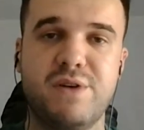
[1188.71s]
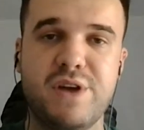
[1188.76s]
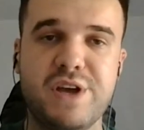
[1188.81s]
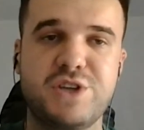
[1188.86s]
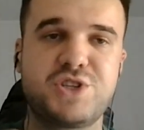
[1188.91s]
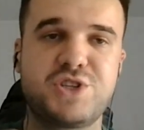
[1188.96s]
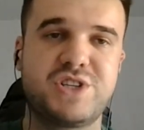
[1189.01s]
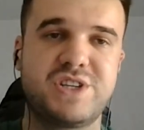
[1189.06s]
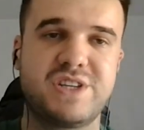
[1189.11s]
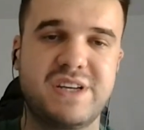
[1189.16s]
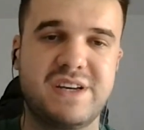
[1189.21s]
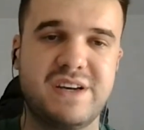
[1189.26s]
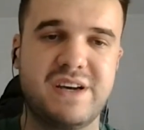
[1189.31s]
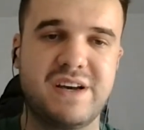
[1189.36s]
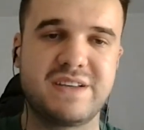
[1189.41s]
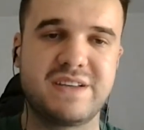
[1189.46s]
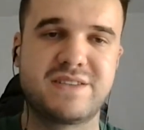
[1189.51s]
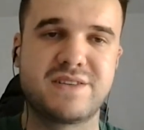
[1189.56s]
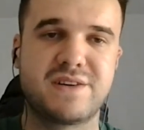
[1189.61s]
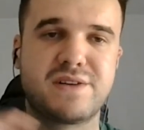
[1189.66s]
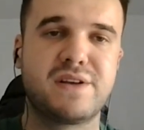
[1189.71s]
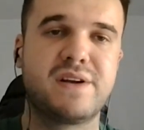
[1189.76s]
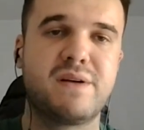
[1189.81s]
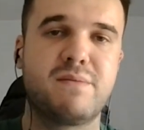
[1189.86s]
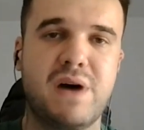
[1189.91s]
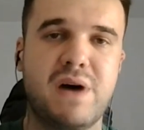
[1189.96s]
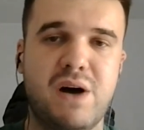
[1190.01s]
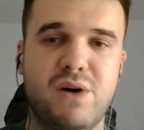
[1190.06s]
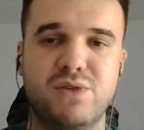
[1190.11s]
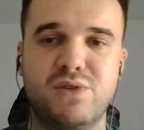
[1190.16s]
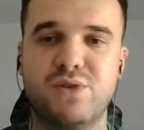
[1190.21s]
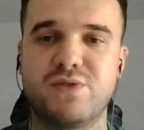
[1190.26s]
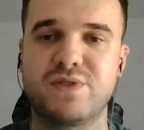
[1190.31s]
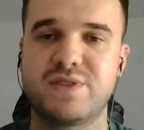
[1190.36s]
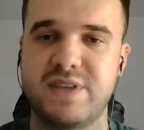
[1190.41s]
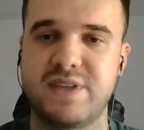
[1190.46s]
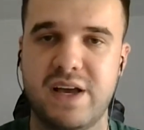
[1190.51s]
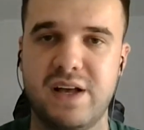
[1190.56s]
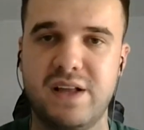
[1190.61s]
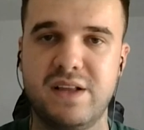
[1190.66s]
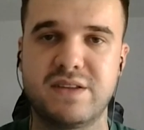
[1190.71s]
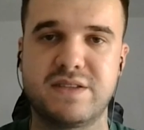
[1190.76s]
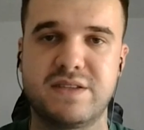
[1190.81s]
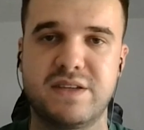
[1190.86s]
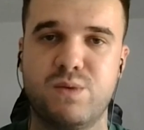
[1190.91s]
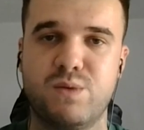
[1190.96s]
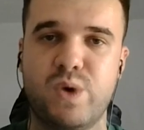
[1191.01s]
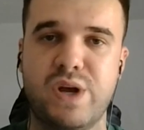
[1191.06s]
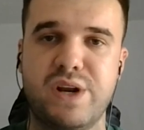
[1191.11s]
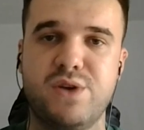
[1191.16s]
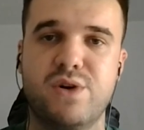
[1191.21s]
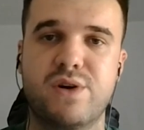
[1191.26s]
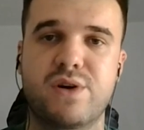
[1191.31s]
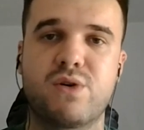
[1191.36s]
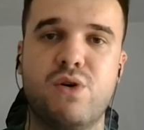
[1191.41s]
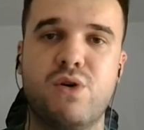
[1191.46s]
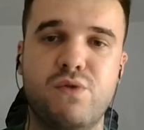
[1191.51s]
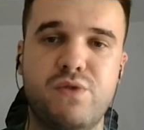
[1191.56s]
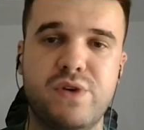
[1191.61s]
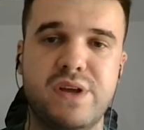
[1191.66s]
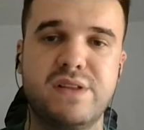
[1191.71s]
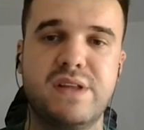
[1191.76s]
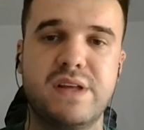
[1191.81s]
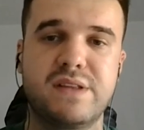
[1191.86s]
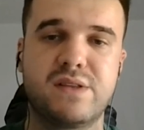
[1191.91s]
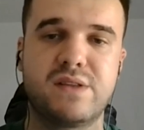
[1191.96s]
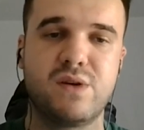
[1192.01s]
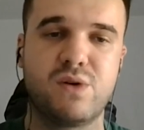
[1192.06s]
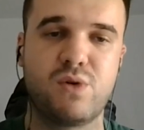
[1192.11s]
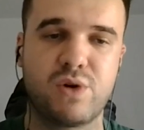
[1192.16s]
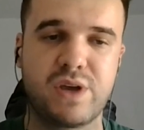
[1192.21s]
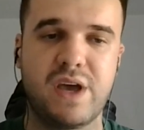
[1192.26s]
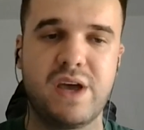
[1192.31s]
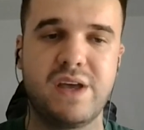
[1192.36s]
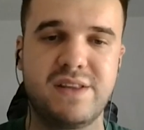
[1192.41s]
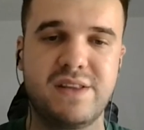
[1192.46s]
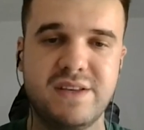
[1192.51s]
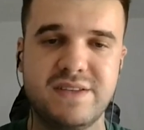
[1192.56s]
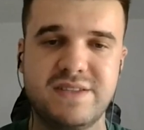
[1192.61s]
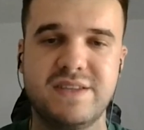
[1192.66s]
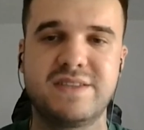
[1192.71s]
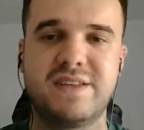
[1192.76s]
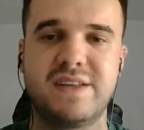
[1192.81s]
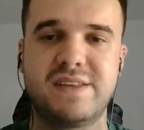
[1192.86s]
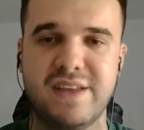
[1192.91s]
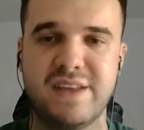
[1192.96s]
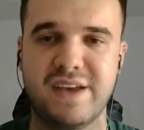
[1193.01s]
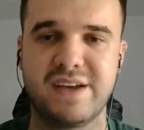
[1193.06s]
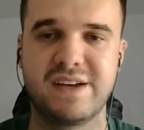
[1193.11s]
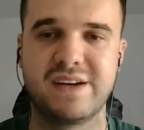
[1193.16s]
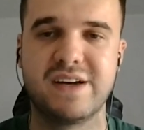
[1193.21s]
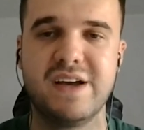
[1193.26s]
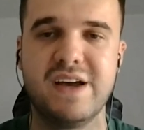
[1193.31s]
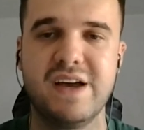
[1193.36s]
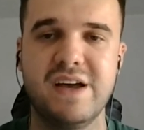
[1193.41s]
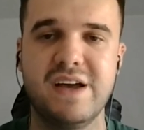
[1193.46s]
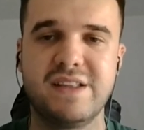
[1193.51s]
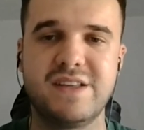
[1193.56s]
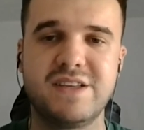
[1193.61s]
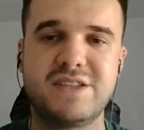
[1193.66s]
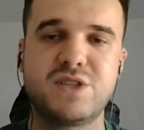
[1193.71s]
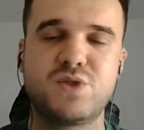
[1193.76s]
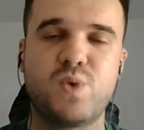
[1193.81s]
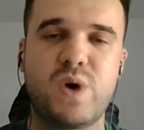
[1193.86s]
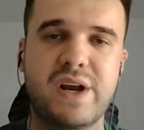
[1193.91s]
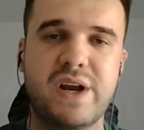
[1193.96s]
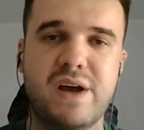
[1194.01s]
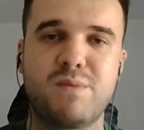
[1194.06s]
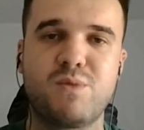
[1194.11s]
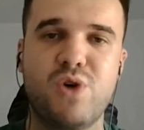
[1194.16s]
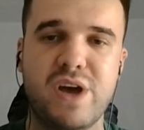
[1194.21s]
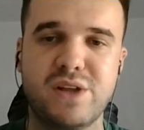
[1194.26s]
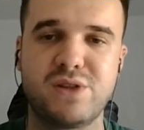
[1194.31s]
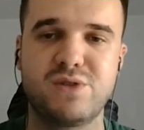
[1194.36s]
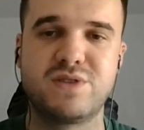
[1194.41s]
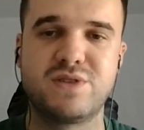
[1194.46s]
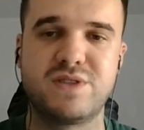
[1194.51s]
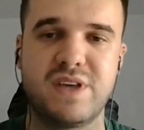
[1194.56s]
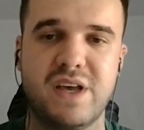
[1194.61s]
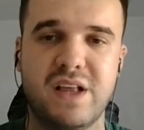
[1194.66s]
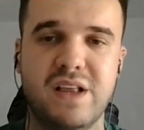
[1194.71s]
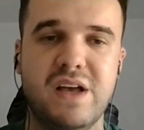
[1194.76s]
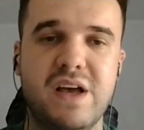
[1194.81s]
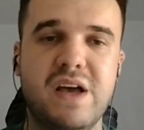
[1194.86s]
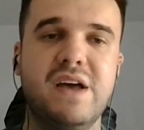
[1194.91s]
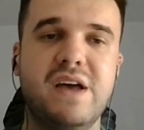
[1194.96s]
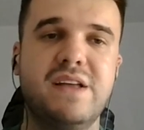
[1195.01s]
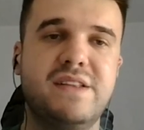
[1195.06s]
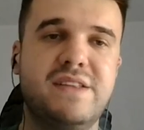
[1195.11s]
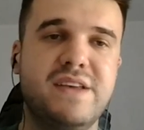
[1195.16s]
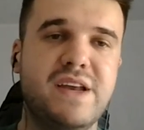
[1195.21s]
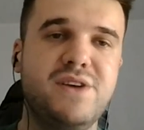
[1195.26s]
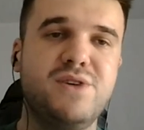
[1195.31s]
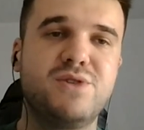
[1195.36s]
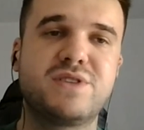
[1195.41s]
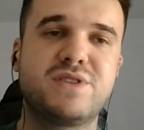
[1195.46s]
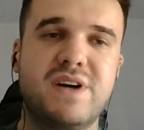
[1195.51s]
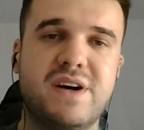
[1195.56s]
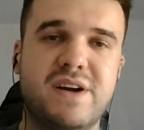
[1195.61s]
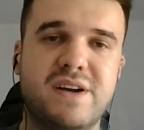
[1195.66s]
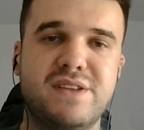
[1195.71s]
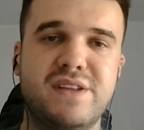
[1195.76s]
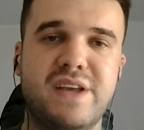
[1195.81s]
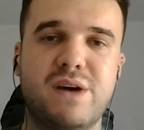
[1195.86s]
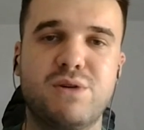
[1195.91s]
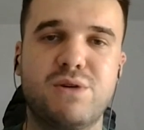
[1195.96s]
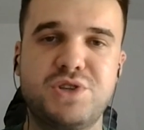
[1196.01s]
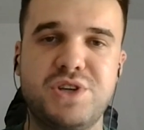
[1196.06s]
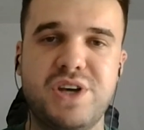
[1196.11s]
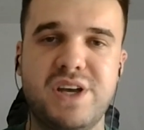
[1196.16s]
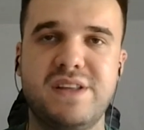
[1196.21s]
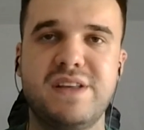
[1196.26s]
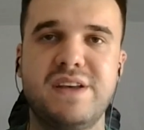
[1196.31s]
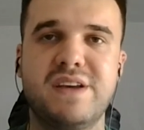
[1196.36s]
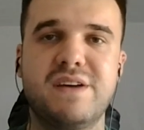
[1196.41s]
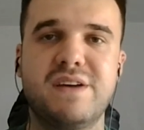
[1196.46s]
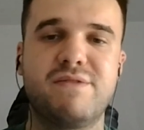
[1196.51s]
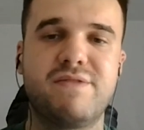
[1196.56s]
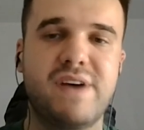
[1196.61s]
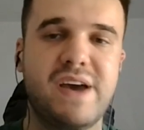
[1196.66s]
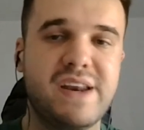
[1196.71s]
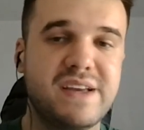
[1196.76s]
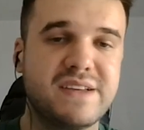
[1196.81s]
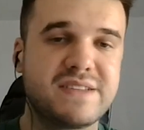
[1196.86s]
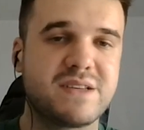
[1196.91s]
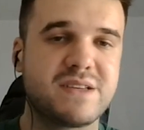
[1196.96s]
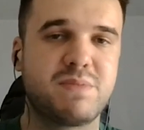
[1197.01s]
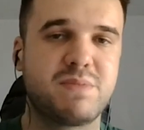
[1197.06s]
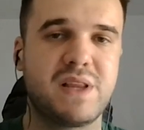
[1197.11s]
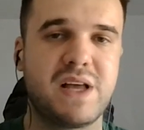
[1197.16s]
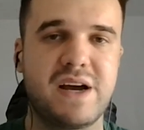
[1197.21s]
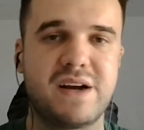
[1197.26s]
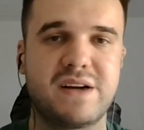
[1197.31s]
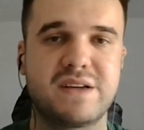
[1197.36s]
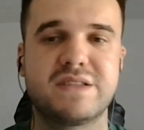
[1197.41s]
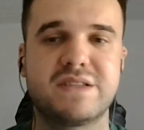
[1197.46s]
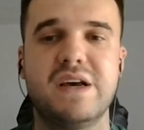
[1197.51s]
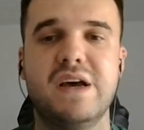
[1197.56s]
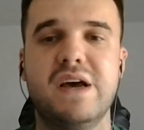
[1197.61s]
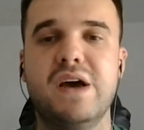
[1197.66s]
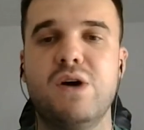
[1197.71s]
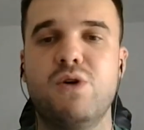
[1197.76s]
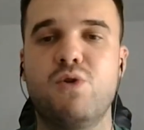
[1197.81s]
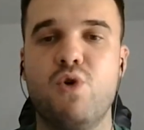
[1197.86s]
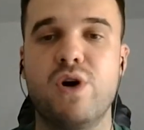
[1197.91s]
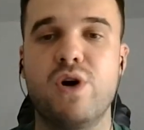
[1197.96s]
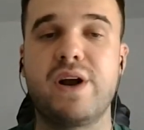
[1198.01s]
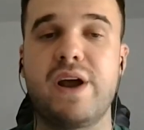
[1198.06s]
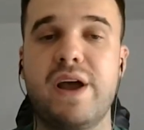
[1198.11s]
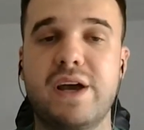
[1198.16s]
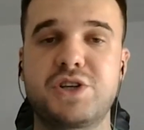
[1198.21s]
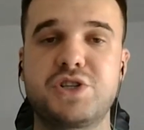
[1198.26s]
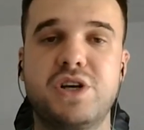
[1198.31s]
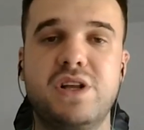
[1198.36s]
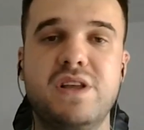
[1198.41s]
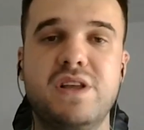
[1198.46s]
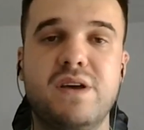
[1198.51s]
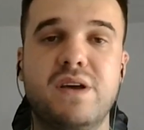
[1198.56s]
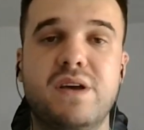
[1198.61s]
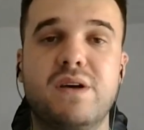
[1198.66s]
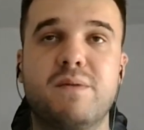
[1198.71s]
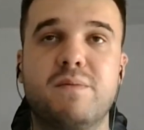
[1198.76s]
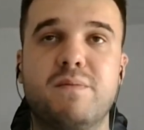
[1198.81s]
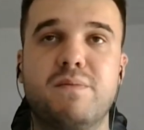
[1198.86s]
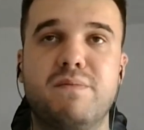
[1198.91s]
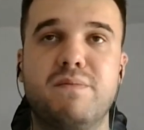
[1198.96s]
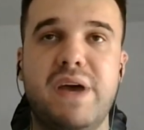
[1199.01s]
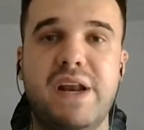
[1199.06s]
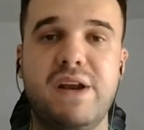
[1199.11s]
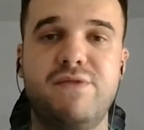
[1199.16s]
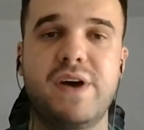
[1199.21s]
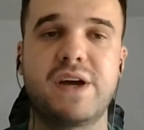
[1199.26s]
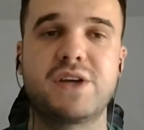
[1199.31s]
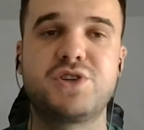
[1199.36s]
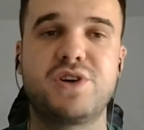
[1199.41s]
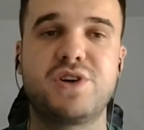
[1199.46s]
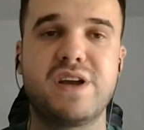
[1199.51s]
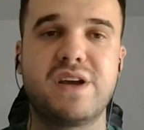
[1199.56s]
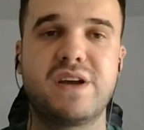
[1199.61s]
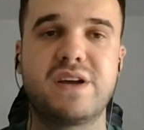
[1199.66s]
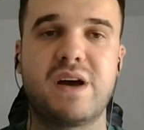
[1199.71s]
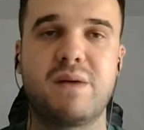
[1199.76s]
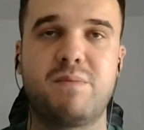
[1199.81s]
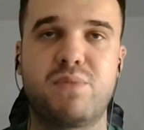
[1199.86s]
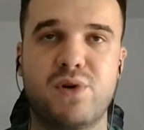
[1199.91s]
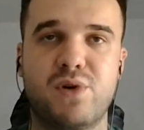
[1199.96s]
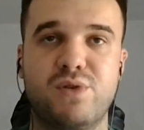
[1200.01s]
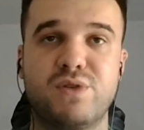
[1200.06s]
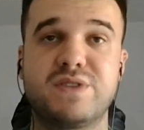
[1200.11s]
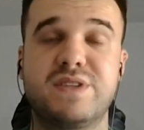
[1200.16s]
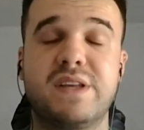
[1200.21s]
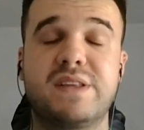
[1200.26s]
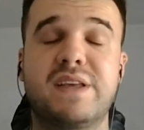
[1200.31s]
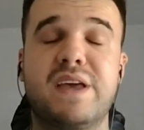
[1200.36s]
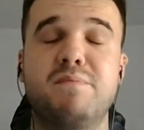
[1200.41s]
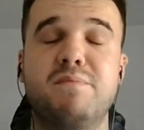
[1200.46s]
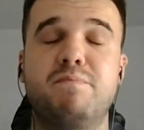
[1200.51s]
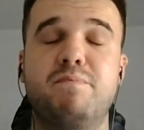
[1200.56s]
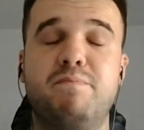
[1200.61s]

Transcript: reach a certain amount of sales when you're confident that okay this is the thing this is what i'm going to sell then you start negotiating and finding suppliers who are actually manufacturing products that